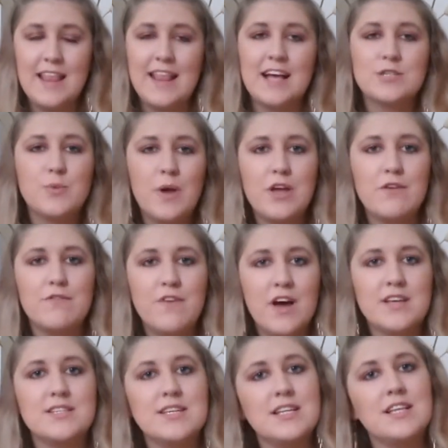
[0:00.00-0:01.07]
and that's where you
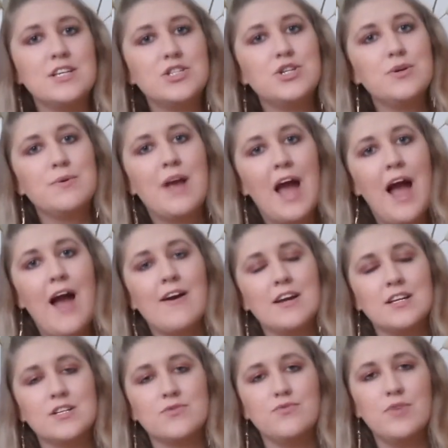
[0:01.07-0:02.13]
first see these two
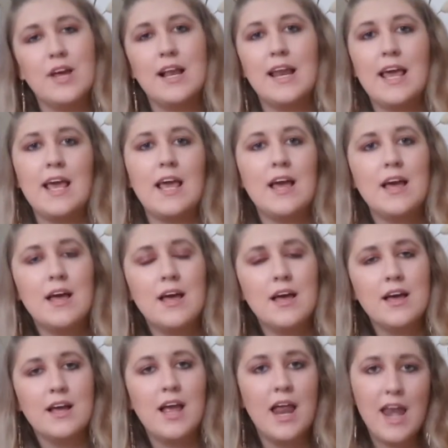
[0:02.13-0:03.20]
characters really
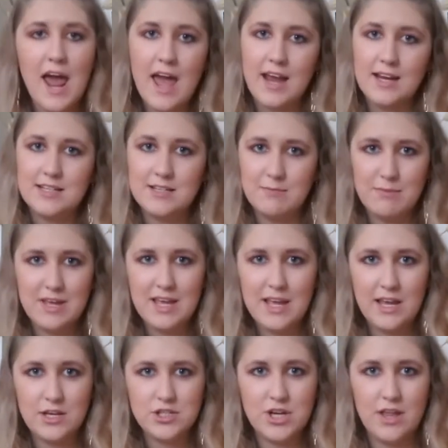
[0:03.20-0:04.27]
connect and meet
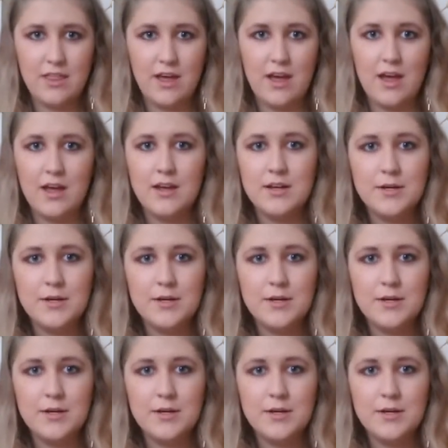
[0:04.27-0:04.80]
each other.